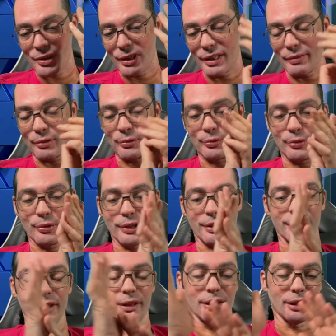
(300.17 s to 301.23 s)
to level 40.
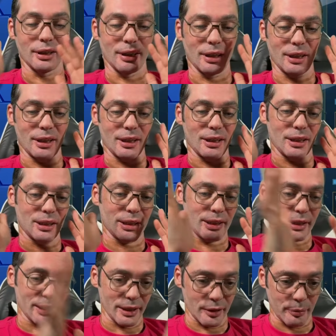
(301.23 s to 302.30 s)
A
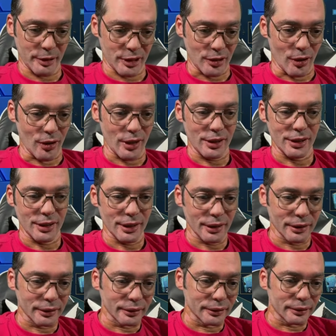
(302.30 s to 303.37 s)
little bit harder,
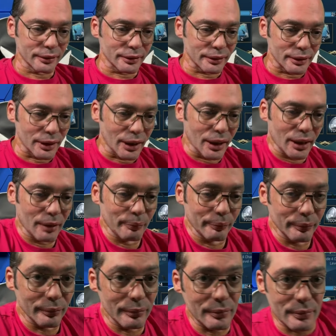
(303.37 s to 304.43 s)

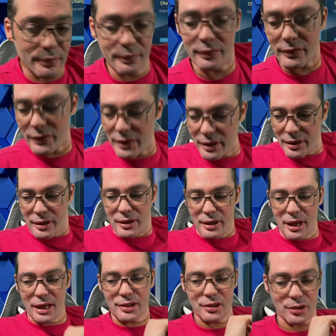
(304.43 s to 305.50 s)

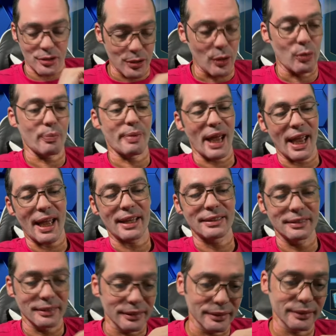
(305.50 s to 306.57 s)
not so bad.
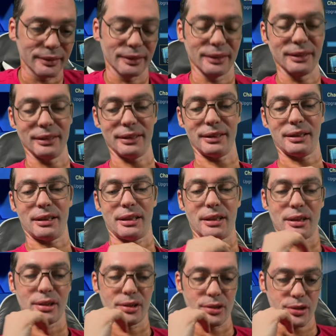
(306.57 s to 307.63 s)

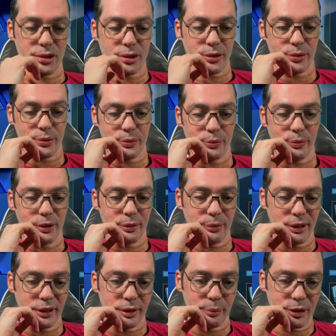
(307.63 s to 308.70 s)
So what are we
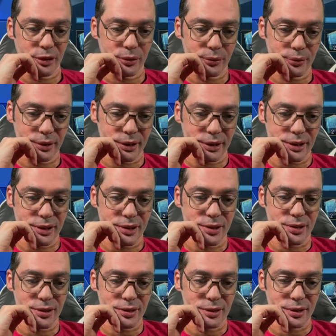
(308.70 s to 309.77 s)
going to be doing is,